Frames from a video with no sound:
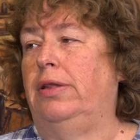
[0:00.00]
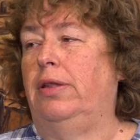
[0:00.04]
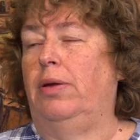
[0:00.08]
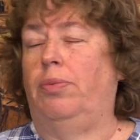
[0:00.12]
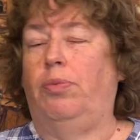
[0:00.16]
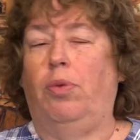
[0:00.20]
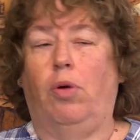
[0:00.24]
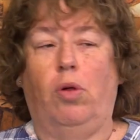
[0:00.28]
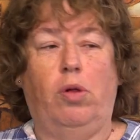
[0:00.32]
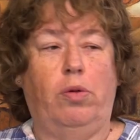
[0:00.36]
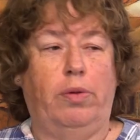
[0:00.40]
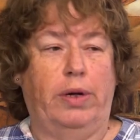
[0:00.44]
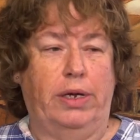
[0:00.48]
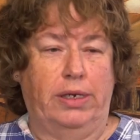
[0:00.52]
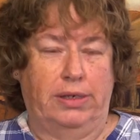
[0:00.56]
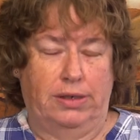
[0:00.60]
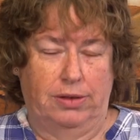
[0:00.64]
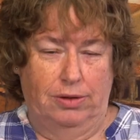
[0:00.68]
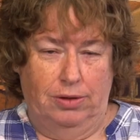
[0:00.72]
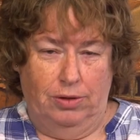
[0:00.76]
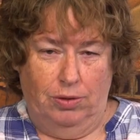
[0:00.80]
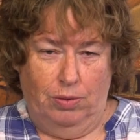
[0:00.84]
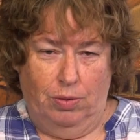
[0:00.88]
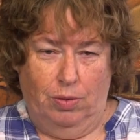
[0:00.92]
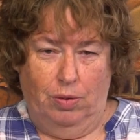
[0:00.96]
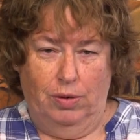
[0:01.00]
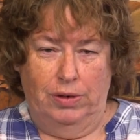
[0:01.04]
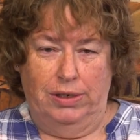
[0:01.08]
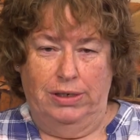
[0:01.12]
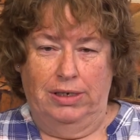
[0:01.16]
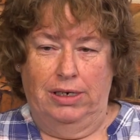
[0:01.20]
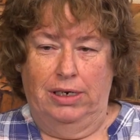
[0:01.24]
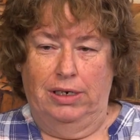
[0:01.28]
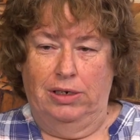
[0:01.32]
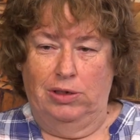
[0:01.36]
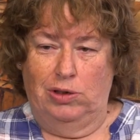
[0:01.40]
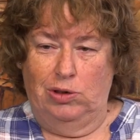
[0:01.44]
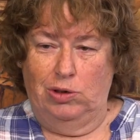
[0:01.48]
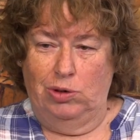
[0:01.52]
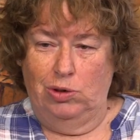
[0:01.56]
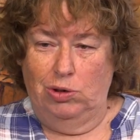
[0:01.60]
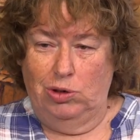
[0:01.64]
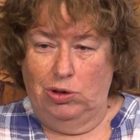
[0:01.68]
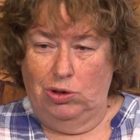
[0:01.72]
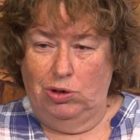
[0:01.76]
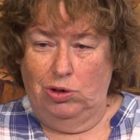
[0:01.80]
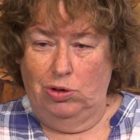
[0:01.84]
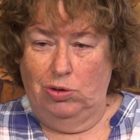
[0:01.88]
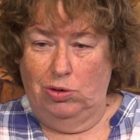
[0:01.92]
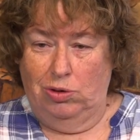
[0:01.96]
And the ball went in the water, and
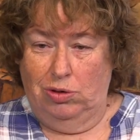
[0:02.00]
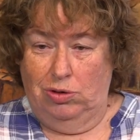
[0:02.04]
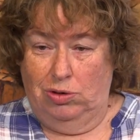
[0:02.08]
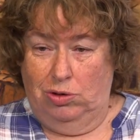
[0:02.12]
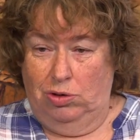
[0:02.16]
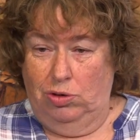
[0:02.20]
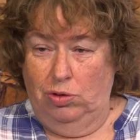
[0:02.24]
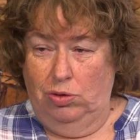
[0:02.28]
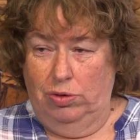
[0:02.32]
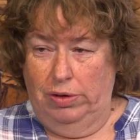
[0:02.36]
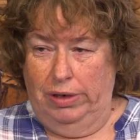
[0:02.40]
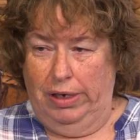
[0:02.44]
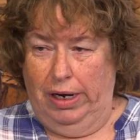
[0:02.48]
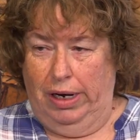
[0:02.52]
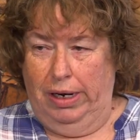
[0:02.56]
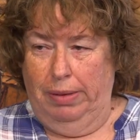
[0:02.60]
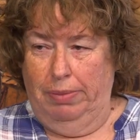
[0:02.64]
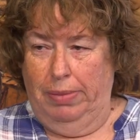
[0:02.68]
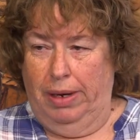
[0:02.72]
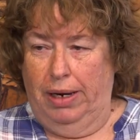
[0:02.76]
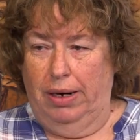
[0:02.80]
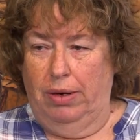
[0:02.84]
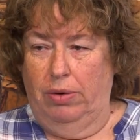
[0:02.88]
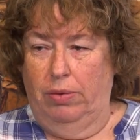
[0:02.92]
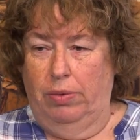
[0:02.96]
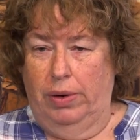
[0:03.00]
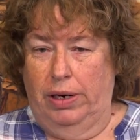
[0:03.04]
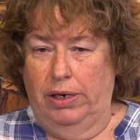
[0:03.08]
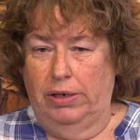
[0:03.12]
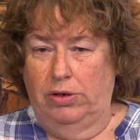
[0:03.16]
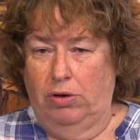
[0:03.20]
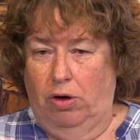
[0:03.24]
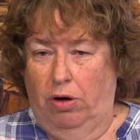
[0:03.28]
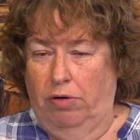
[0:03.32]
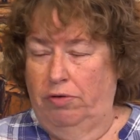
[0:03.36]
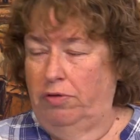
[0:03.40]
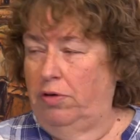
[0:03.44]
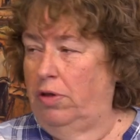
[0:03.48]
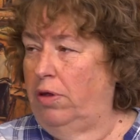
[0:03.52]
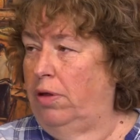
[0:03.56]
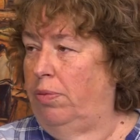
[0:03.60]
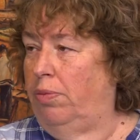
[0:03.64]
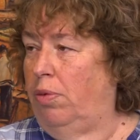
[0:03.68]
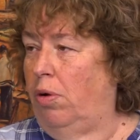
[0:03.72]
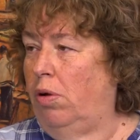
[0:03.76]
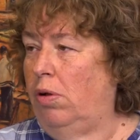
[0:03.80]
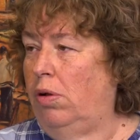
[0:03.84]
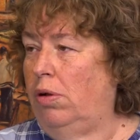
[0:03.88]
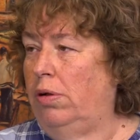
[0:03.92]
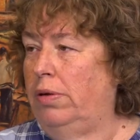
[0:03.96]
two young men went after the
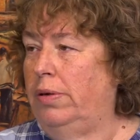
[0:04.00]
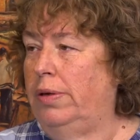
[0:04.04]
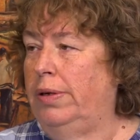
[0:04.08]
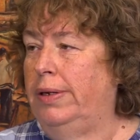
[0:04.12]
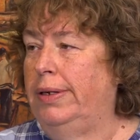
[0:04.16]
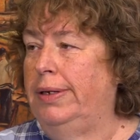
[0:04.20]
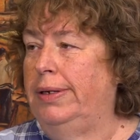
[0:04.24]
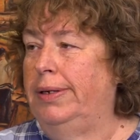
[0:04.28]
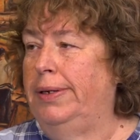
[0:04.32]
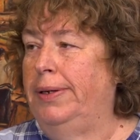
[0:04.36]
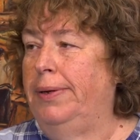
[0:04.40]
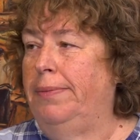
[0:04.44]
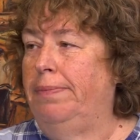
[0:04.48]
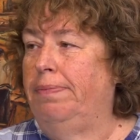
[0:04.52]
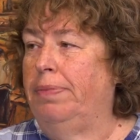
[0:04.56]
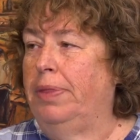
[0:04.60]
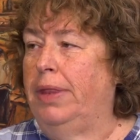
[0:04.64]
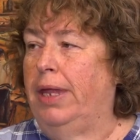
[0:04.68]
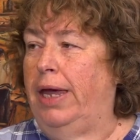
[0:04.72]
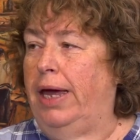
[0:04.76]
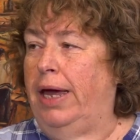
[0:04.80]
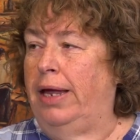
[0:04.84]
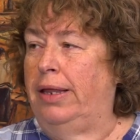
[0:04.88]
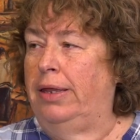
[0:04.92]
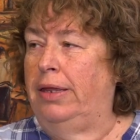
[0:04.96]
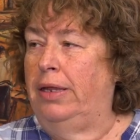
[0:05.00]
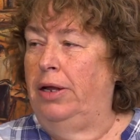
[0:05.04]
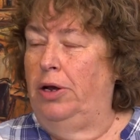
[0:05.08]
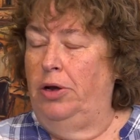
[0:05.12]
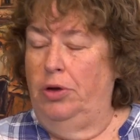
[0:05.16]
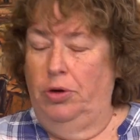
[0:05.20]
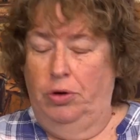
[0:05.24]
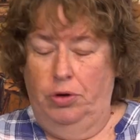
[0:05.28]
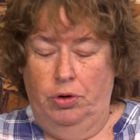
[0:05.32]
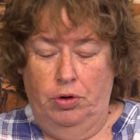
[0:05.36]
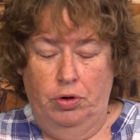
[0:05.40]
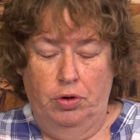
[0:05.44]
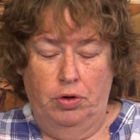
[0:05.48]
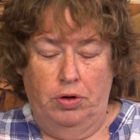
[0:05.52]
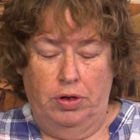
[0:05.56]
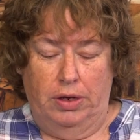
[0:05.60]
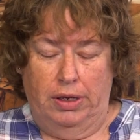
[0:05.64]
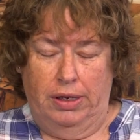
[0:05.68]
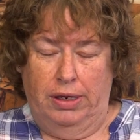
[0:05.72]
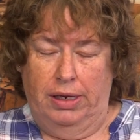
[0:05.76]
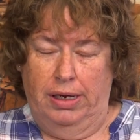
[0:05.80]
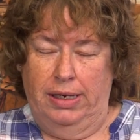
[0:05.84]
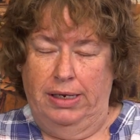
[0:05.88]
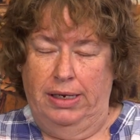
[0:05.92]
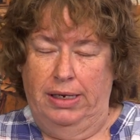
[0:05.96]
ball. At the
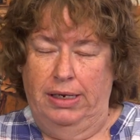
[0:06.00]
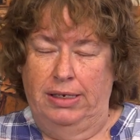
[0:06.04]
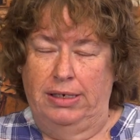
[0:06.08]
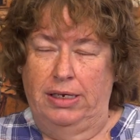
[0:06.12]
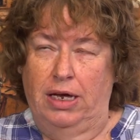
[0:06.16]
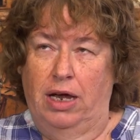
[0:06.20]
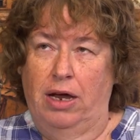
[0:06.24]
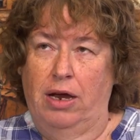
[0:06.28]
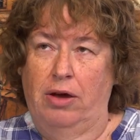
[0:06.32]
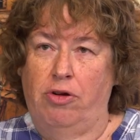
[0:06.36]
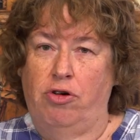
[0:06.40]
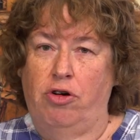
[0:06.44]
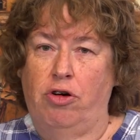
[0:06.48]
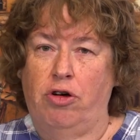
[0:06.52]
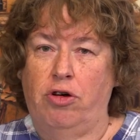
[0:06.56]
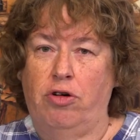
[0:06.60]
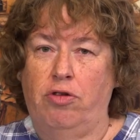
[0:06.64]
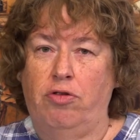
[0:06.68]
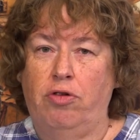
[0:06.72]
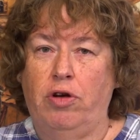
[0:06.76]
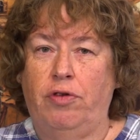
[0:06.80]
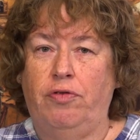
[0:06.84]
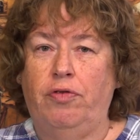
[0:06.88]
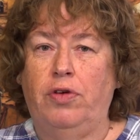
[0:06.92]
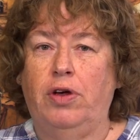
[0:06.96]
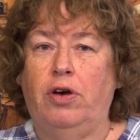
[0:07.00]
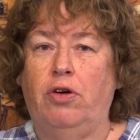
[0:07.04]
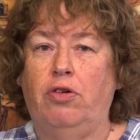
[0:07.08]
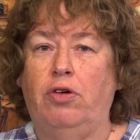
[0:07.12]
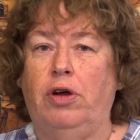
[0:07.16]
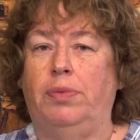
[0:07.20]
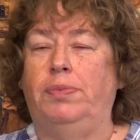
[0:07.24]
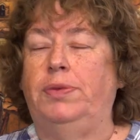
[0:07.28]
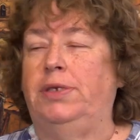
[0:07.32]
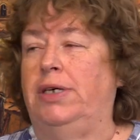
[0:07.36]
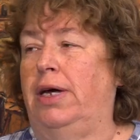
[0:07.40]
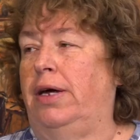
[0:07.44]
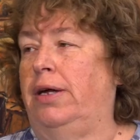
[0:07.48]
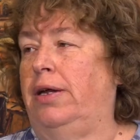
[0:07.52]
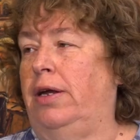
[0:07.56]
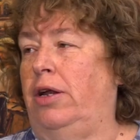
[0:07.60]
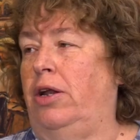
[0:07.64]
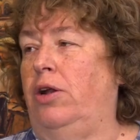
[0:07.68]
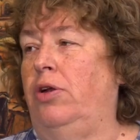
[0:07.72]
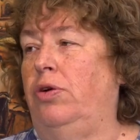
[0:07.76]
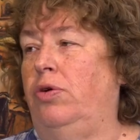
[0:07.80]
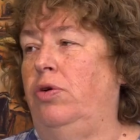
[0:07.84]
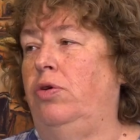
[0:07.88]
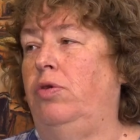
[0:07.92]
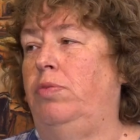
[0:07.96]
lagoon, there is a horrific riptide at
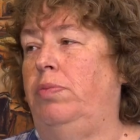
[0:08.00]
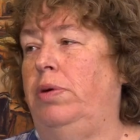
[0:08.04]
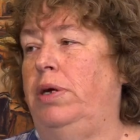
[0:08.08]
Lagoon